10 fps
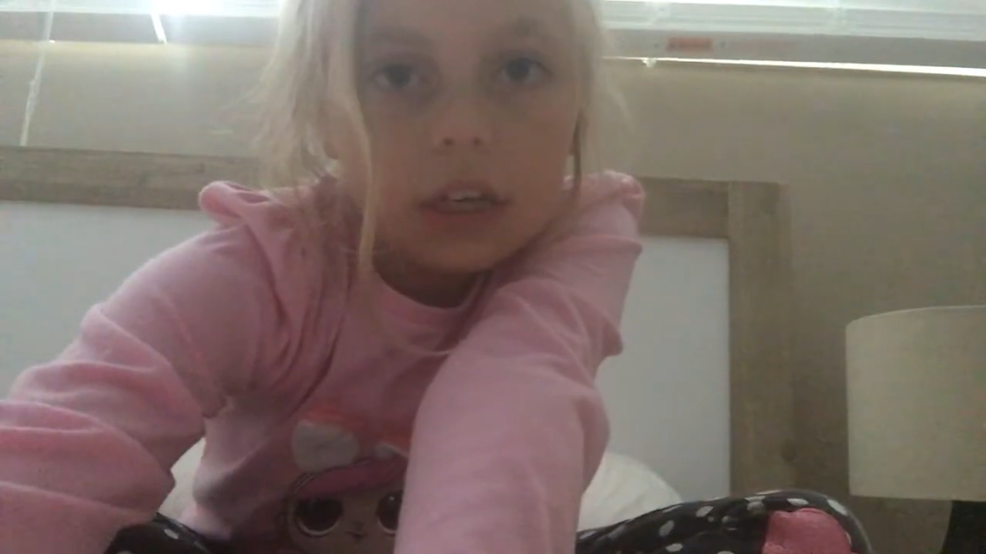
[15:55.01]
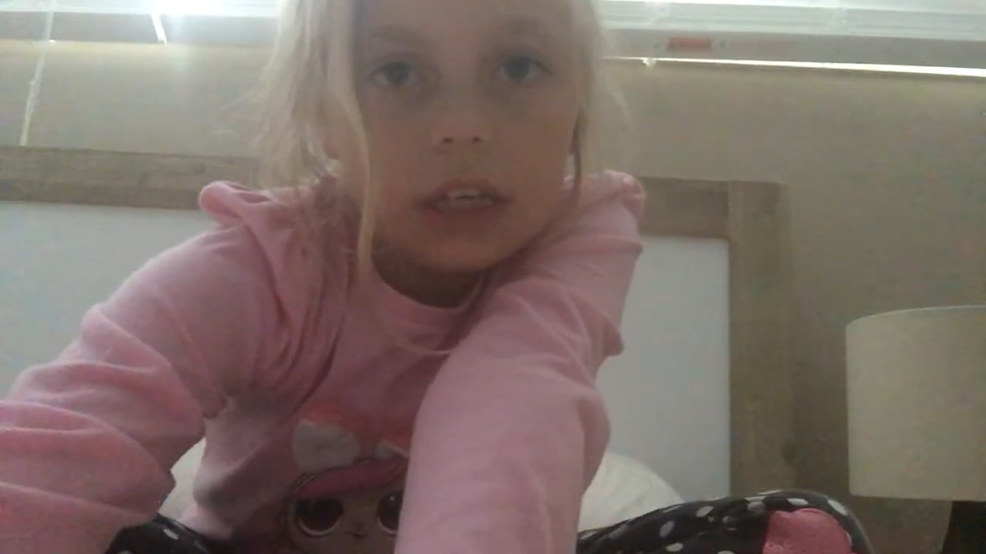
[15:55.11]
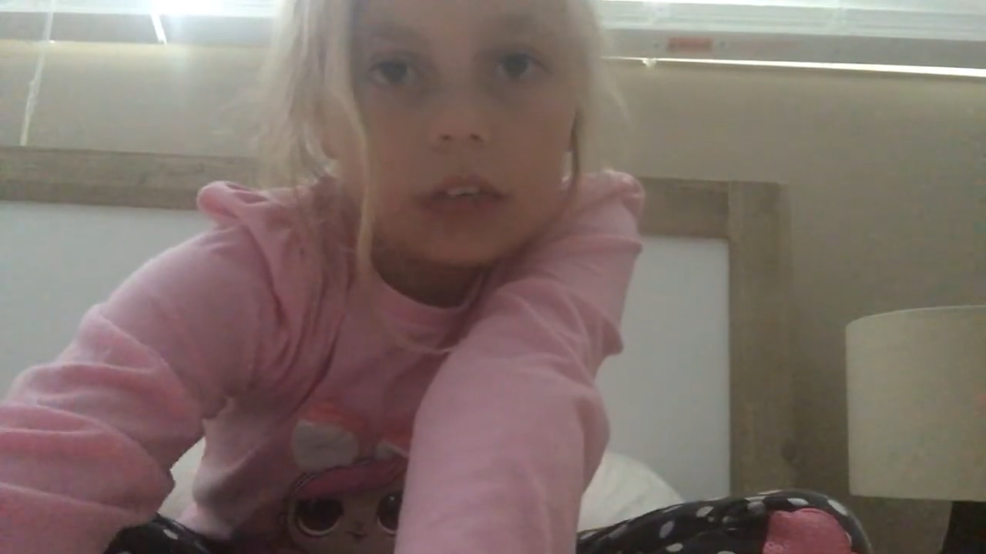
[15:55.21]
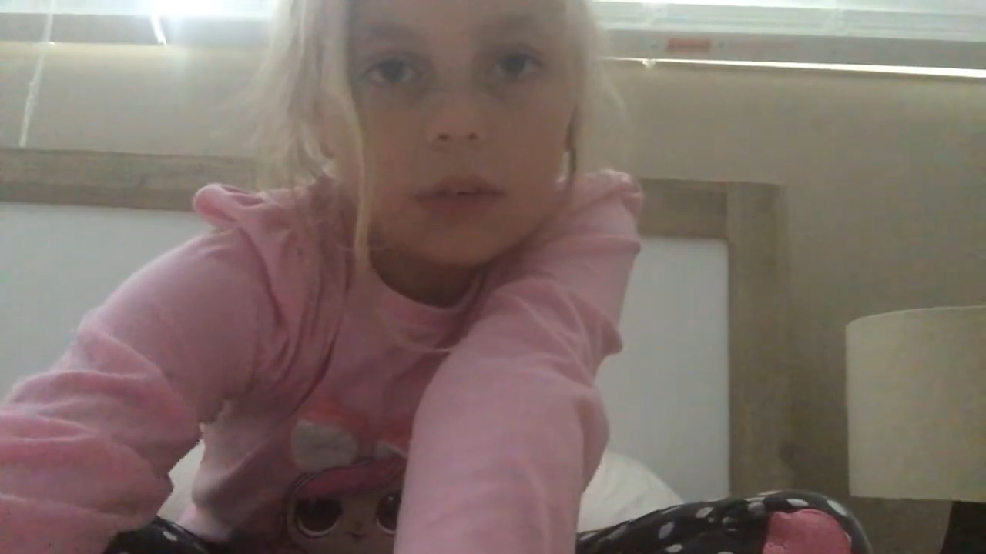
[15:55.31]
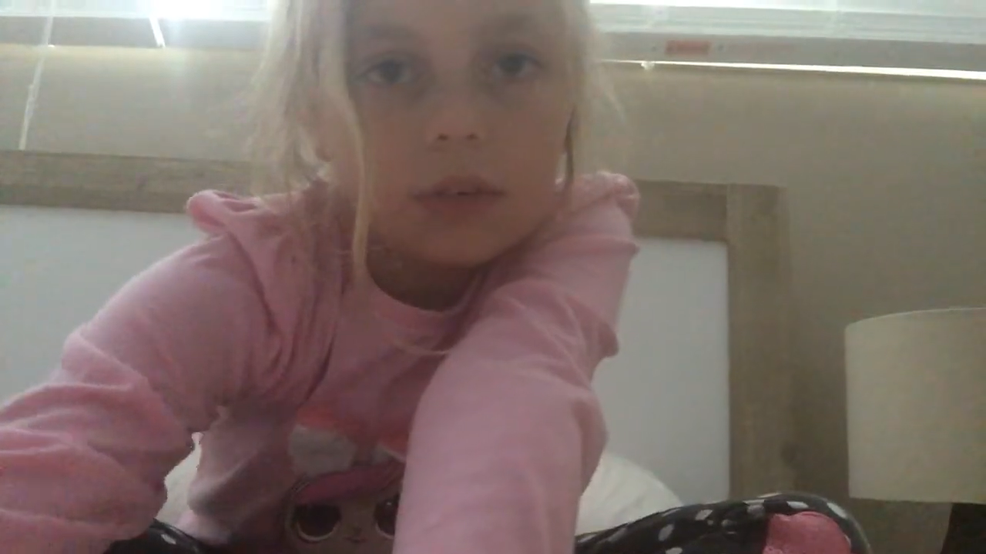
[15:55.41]

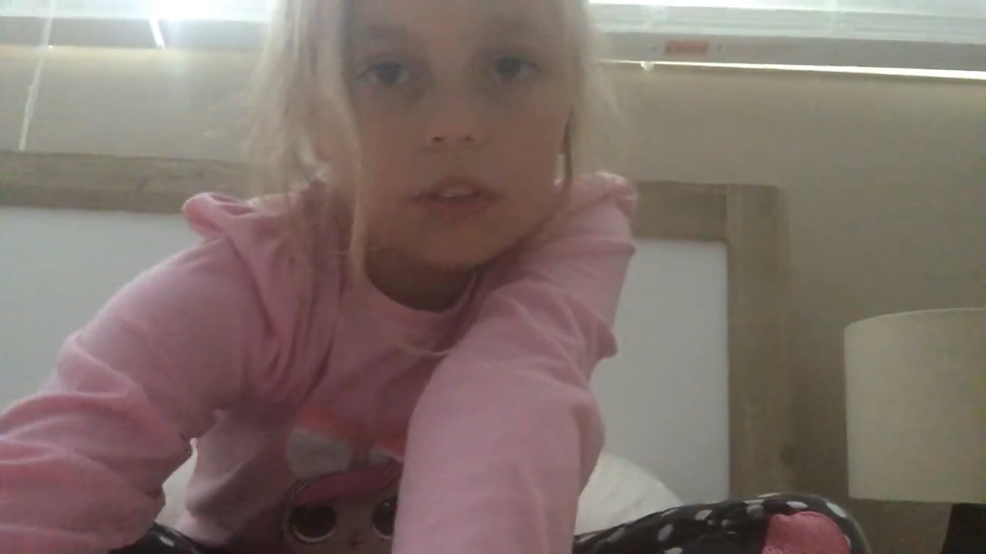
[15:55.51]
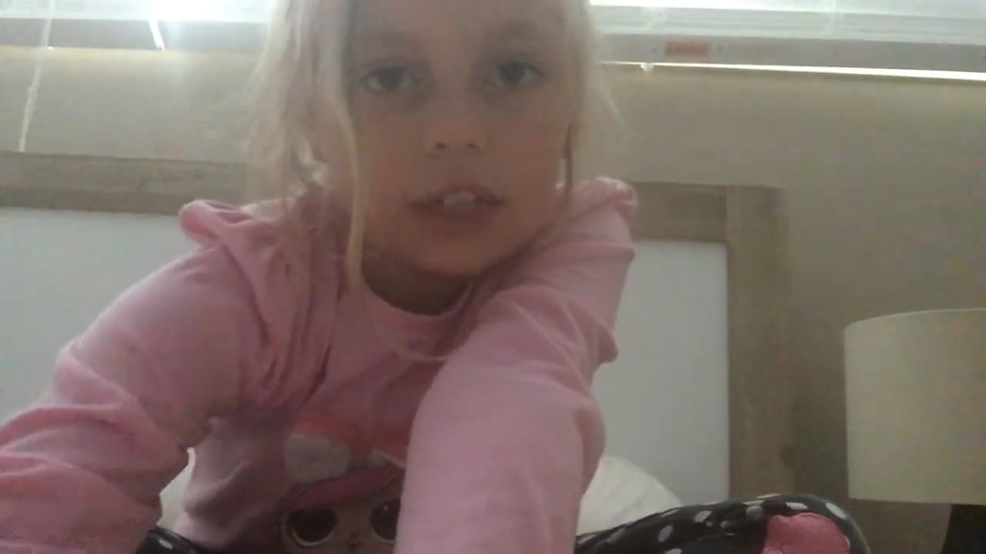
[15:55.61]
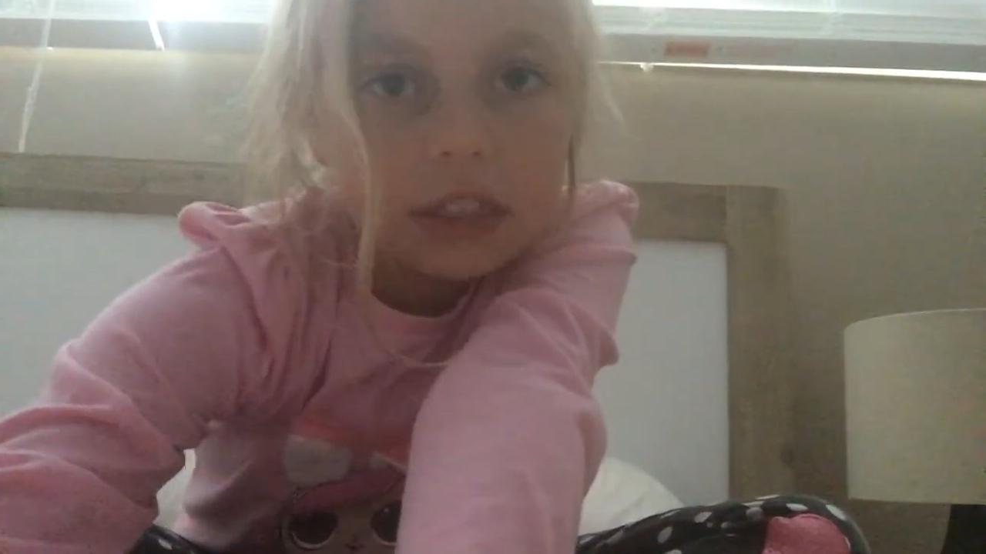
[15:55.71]
and it was